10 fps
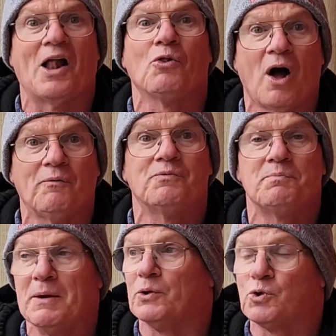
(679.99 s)
I love
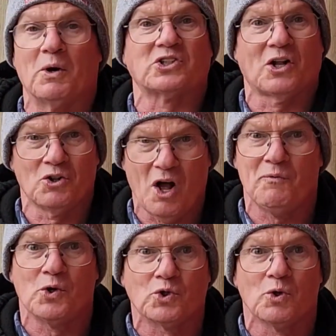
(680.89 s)
people too much. I
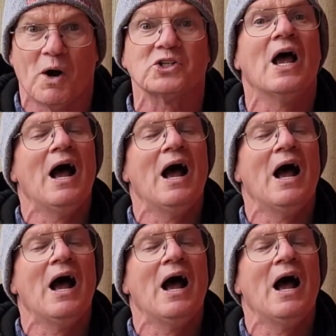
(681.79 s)
love you too much.